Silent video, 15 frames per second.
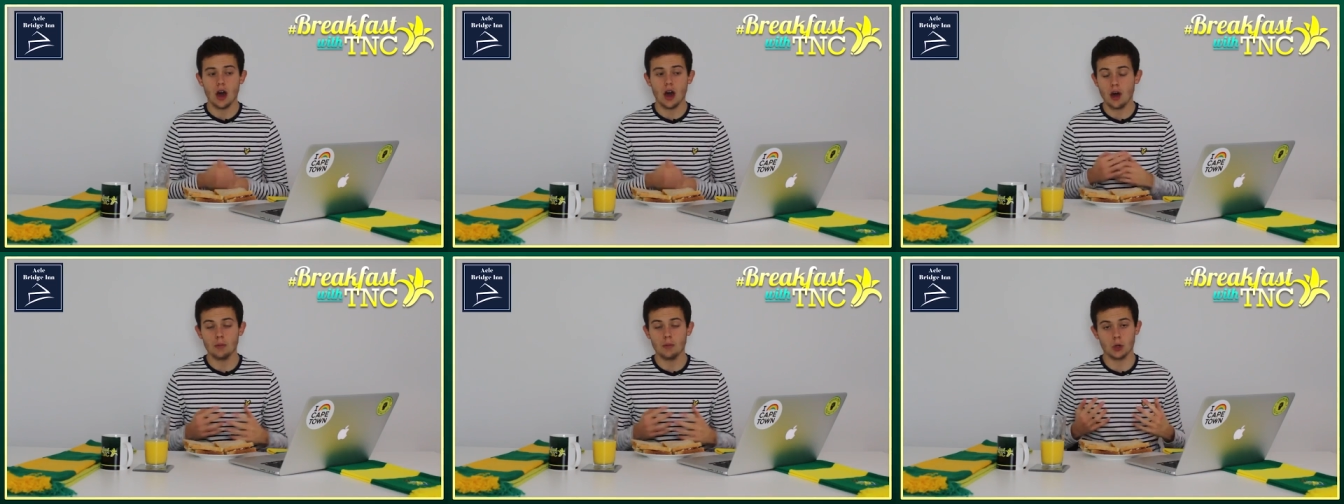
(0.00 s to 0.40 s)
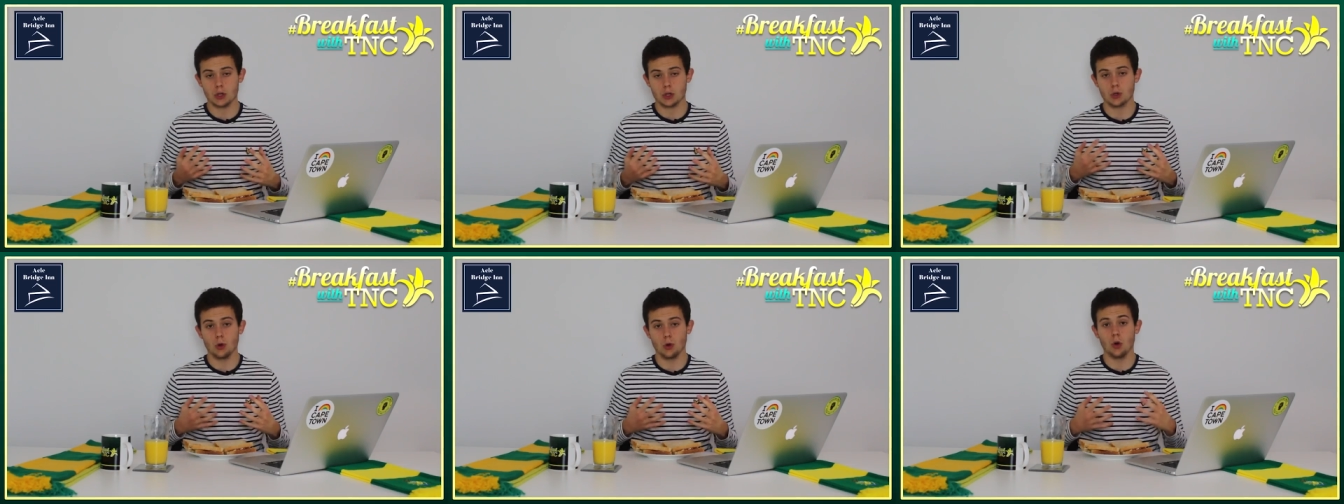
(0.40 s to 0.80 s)
I'm
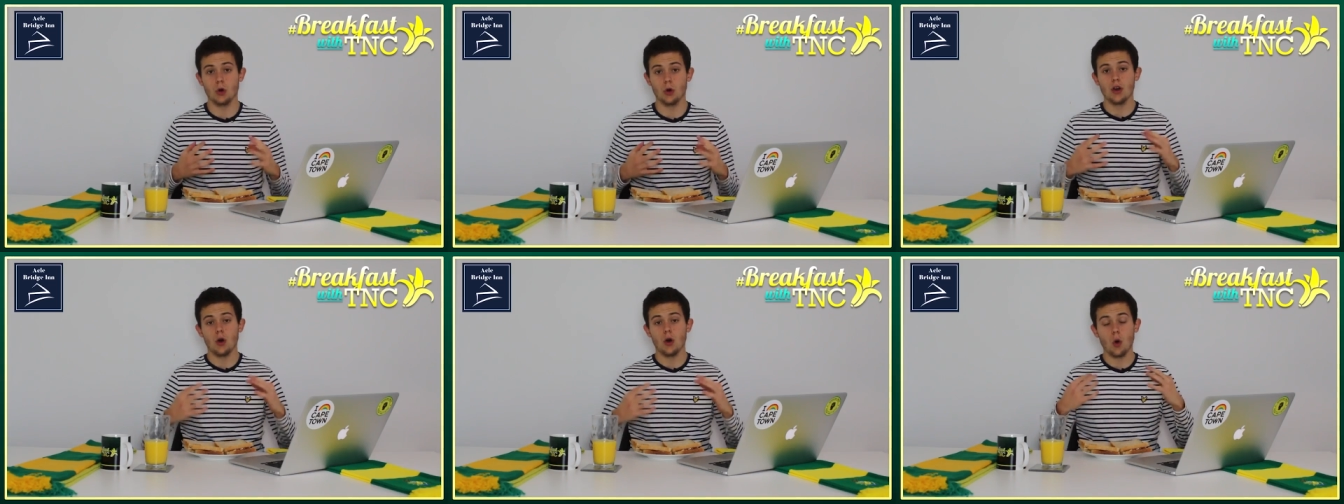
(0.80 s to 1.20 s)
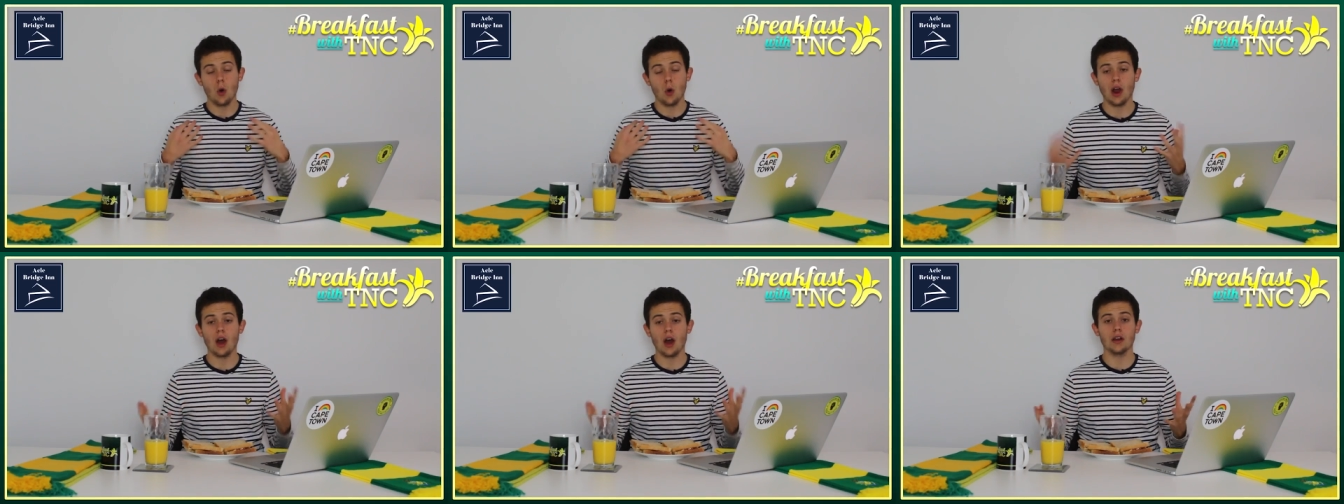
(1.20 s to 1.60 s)
not sure.
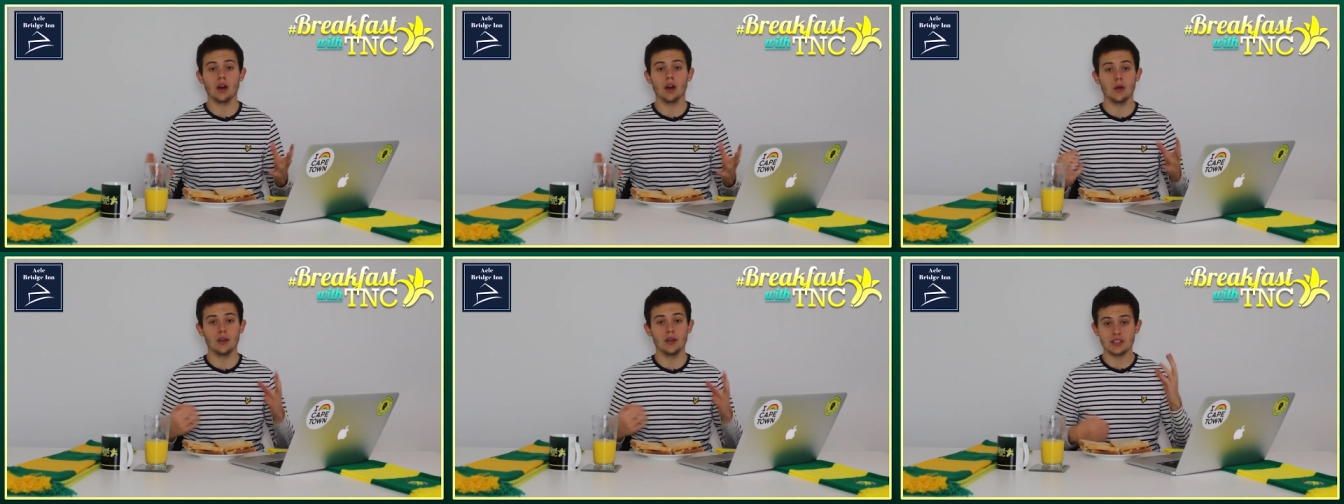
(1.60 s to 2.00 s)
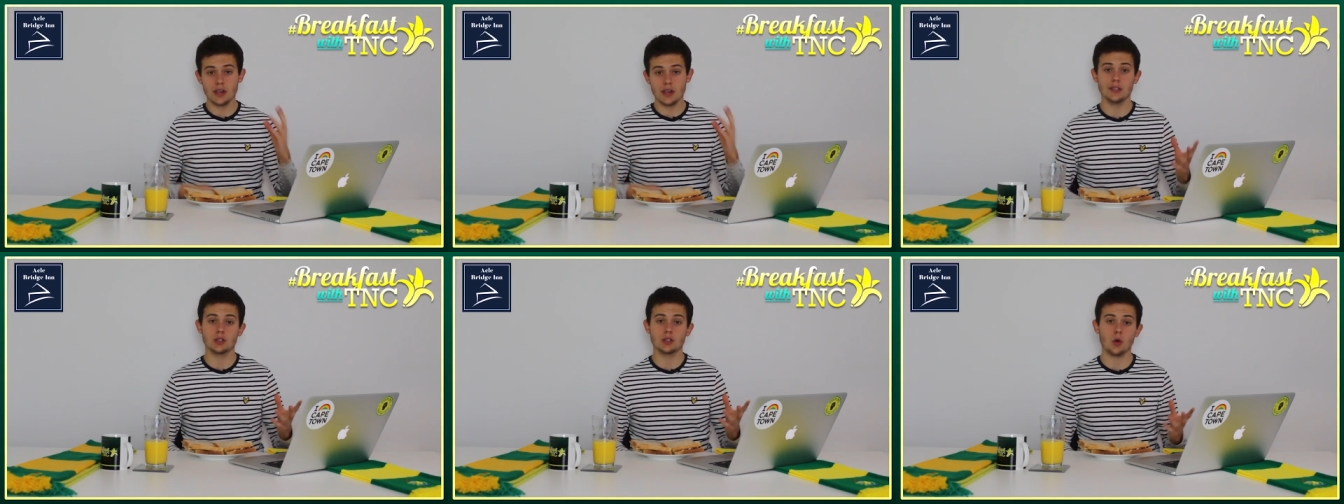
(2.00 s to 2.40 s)
All I know is
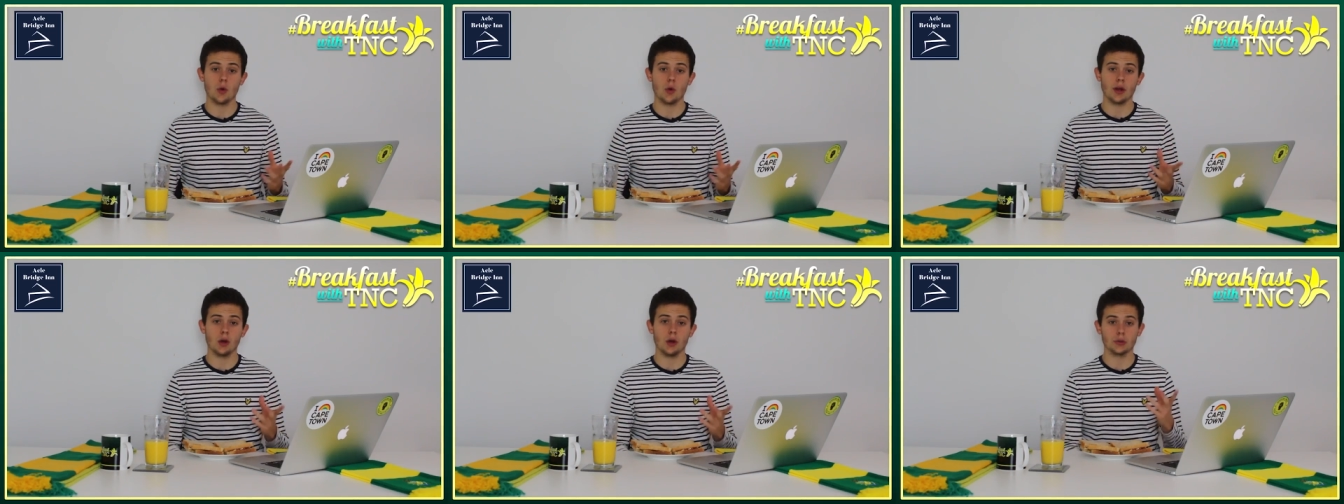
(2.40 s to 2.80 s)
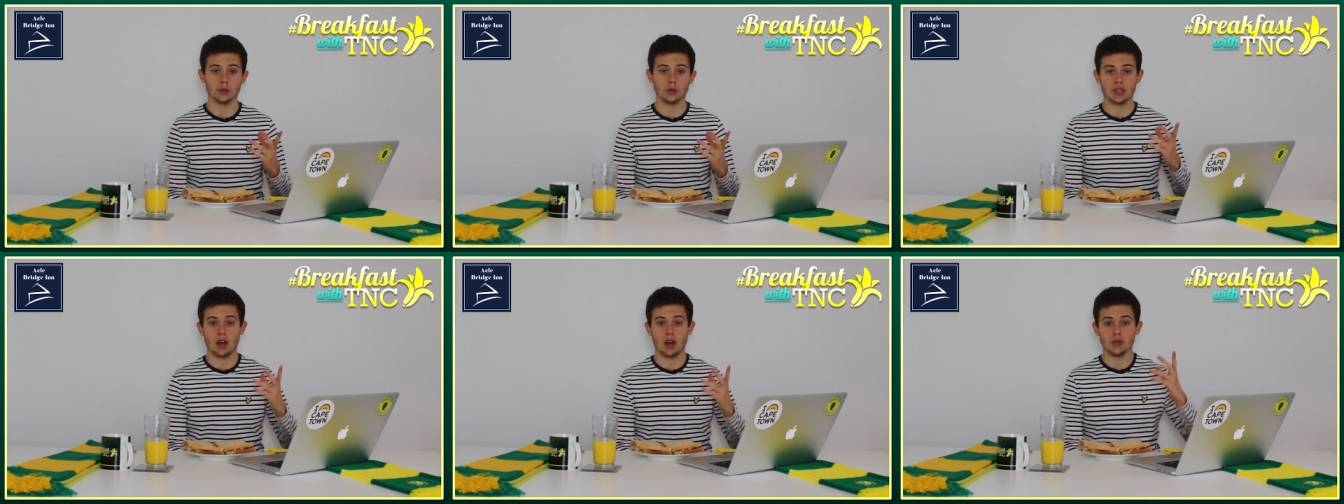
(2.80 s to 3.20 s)
that he's scoring goals
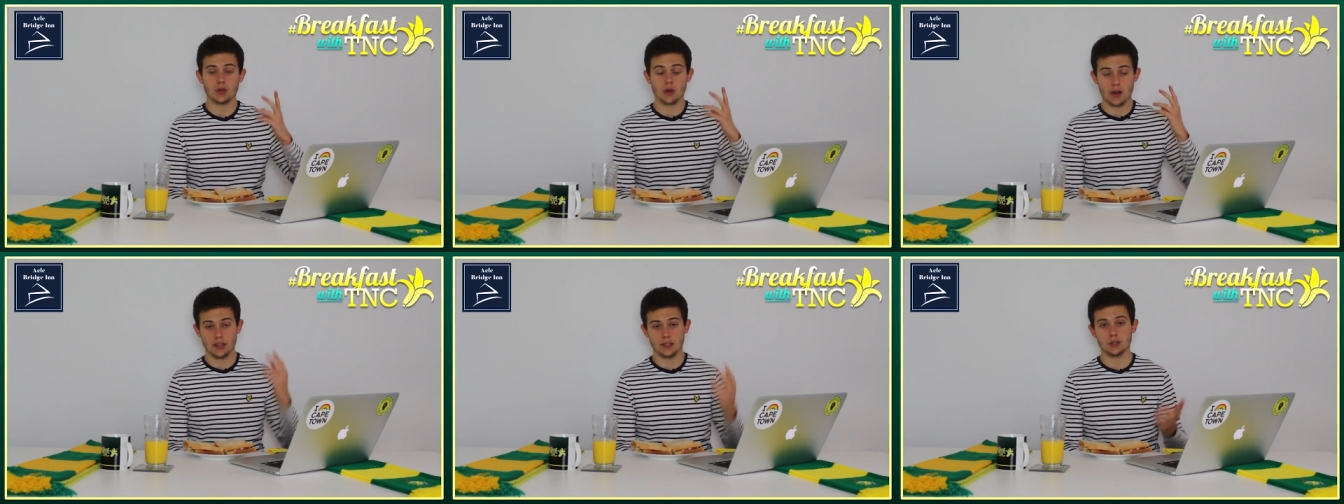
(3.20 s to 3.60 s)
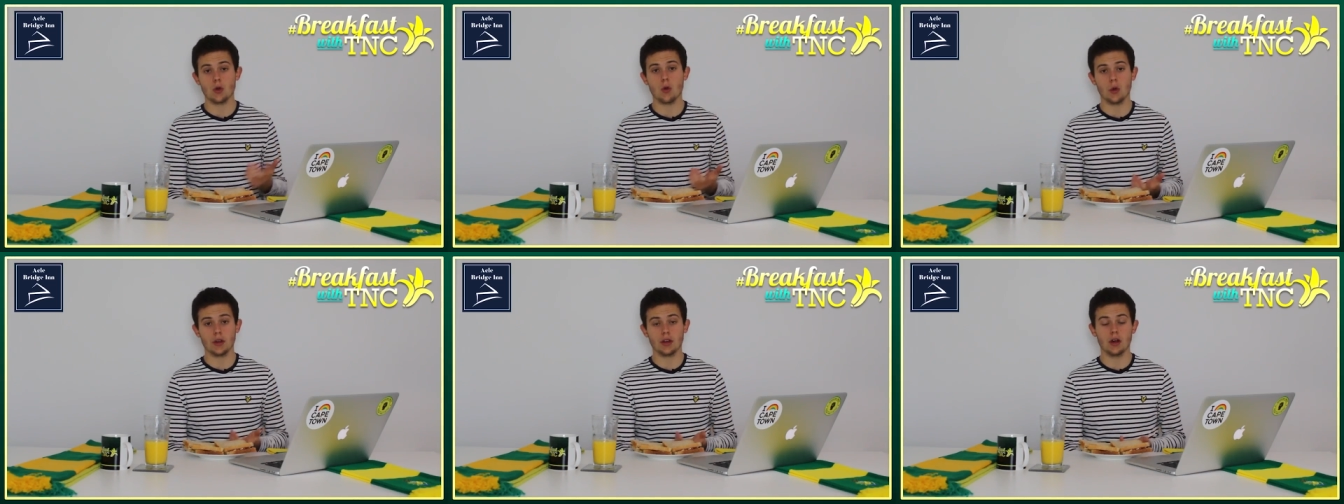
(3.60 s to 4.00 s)
for his country, and he's
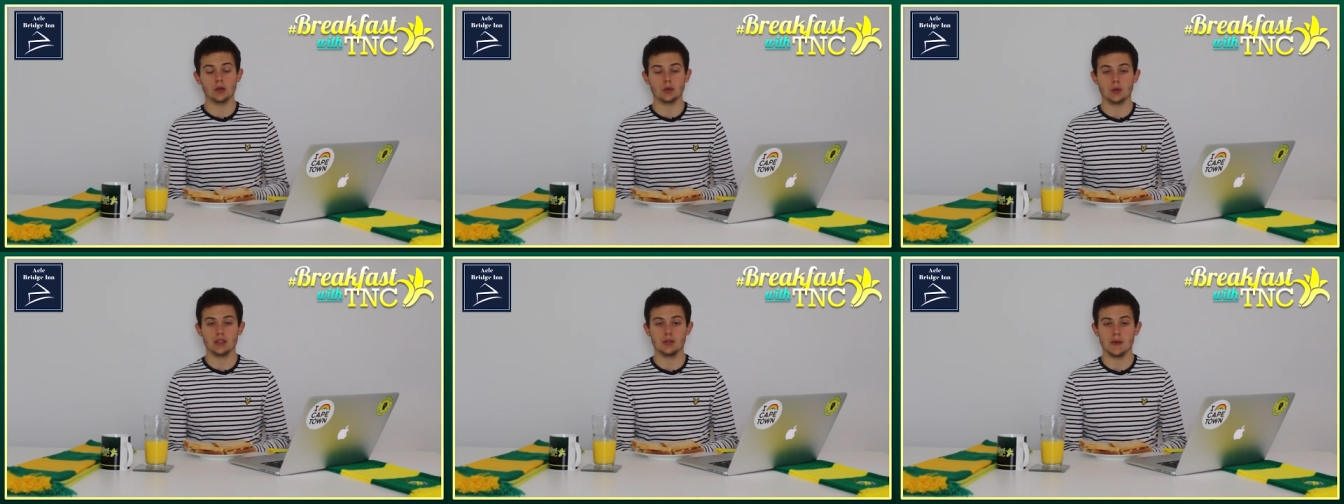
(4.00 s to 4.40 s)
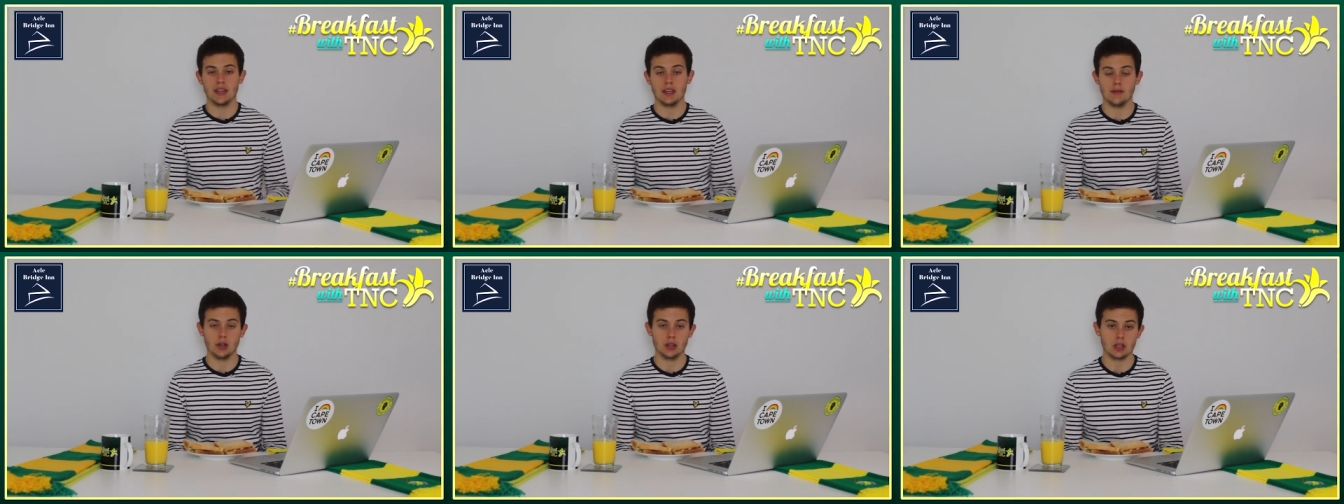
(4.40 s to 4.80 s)
scoring goals when he's
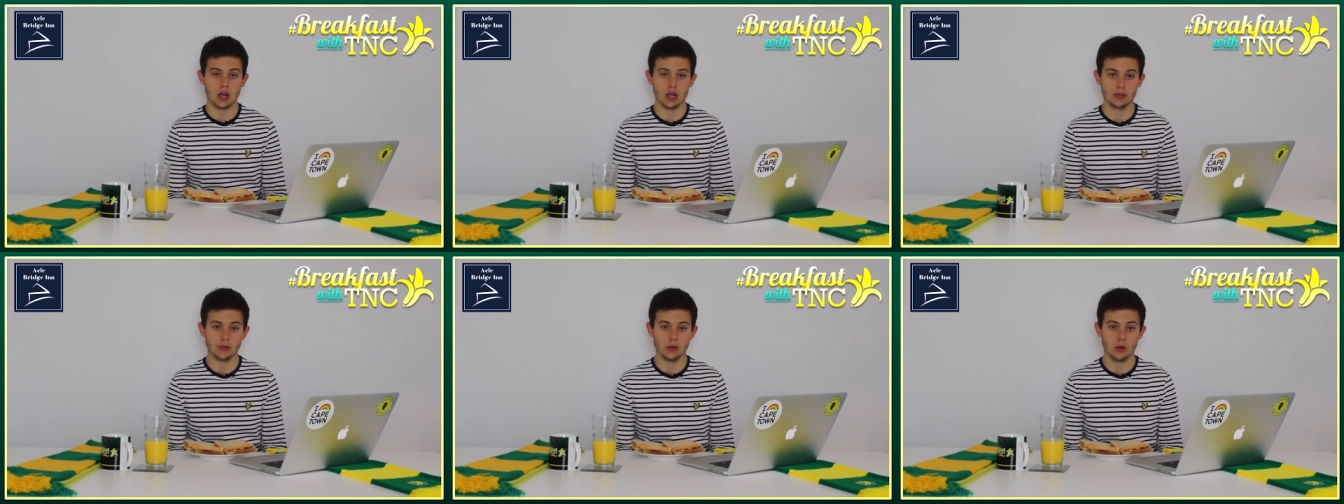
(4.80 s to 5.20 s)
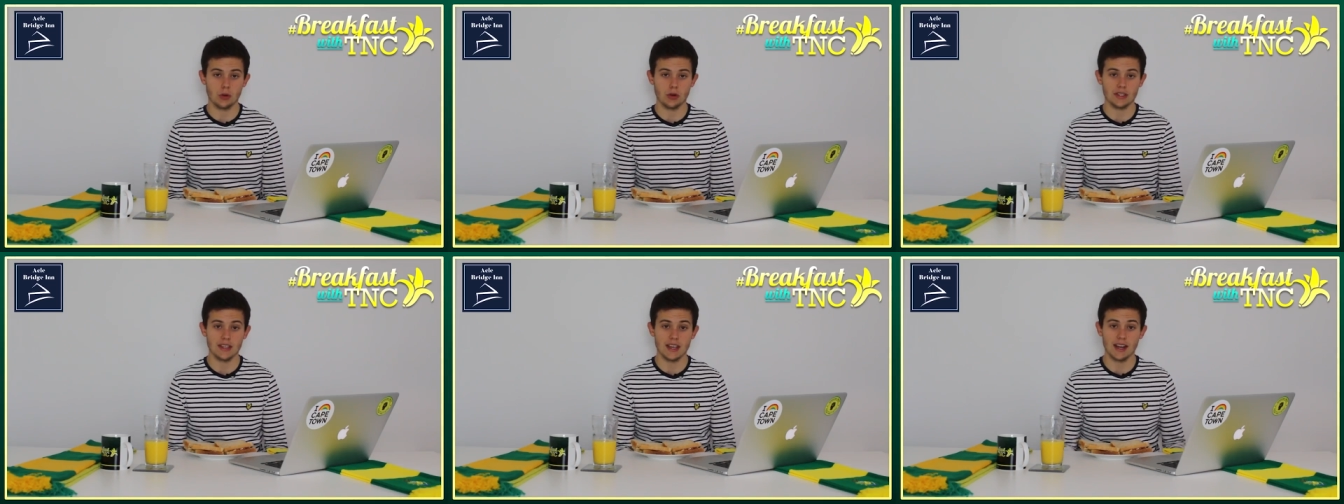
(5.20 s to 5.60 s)
been given a chance for
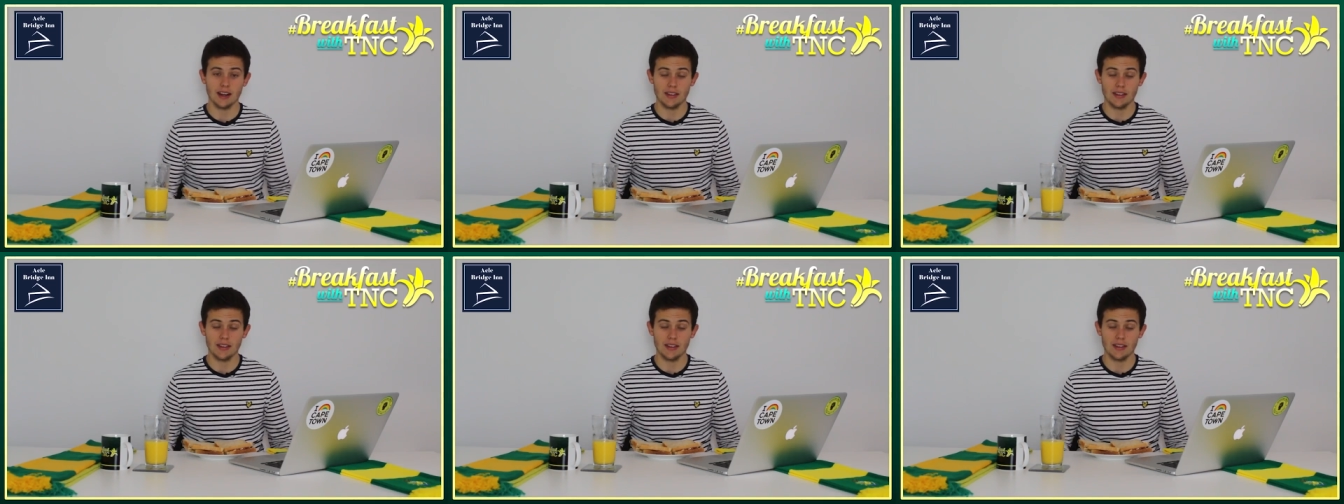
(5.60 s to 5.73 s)
Norwich City.